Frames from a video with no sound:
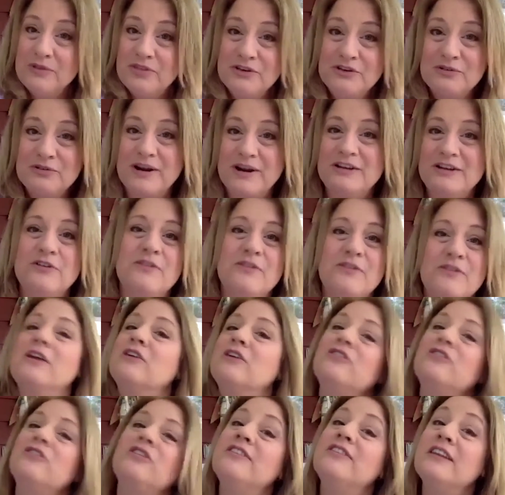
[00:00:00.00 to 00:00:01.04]
director there, and
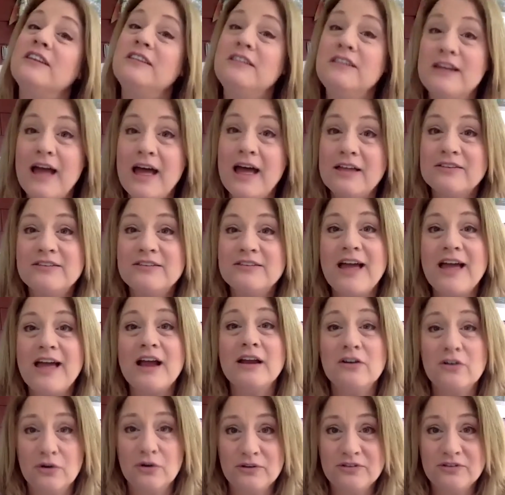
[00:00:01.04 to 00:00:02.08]
she said, yes, and
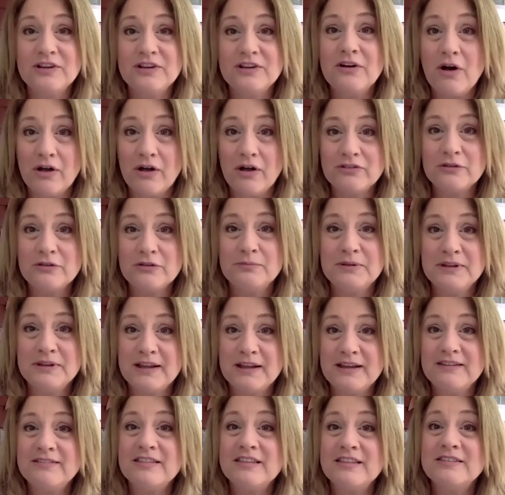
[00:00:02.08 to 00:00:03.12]
Kristin also
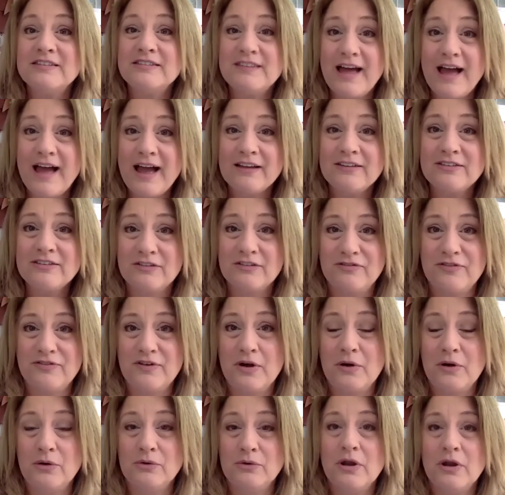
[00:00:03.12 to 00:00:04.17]
plays the
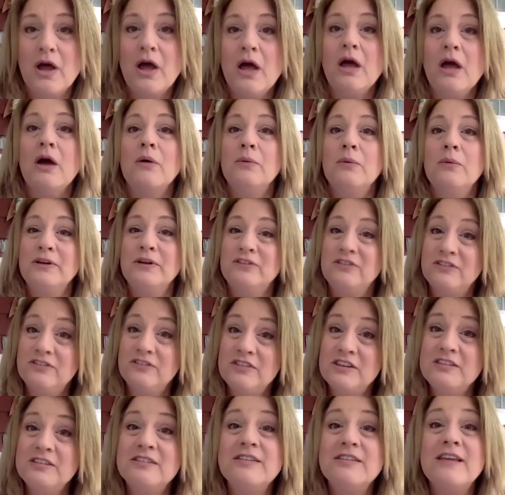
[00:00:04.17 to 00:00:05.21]
saxophone, which is the
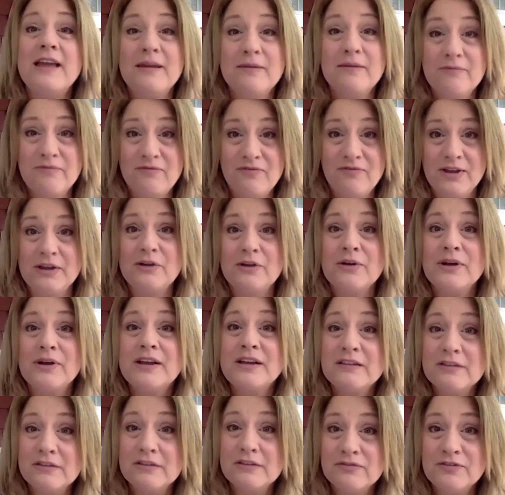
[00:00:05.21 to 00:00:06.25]
same fingering
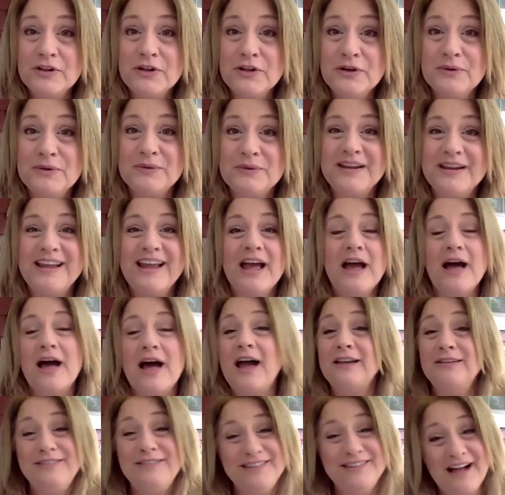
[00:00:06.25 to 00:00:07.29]
as flute. I
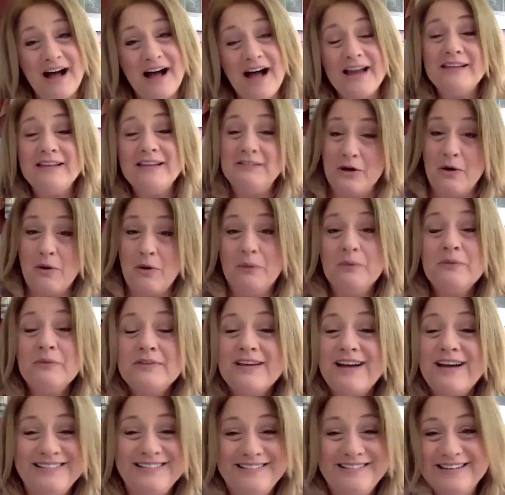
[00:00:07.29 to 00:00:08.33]

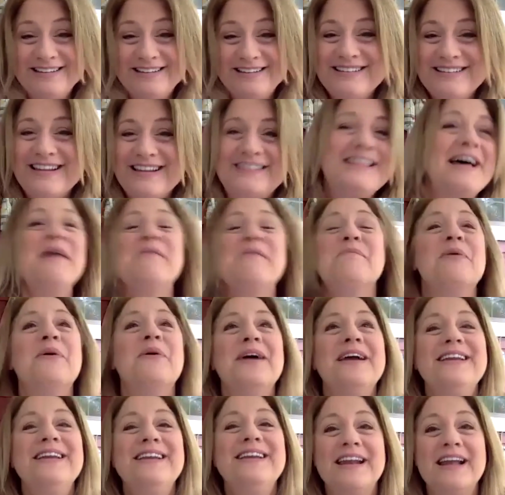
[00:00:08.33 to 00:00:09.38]
didn't at that
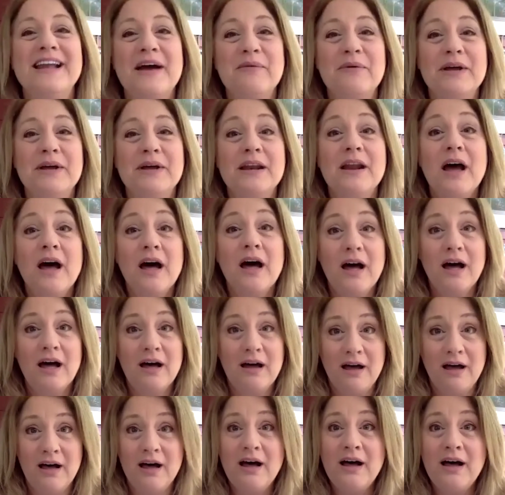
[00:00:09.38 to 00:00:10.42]
point, and I went,
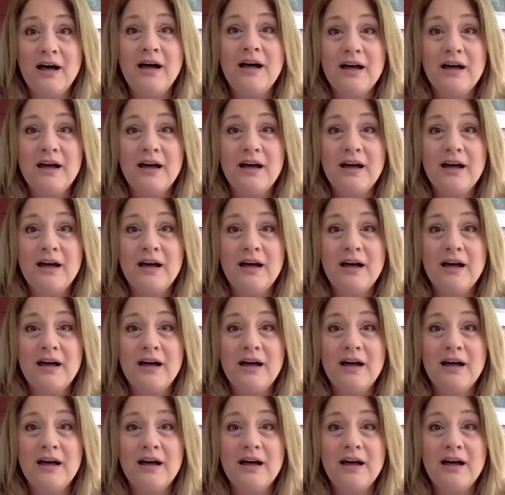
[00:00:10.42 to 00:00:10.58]
uh-huh.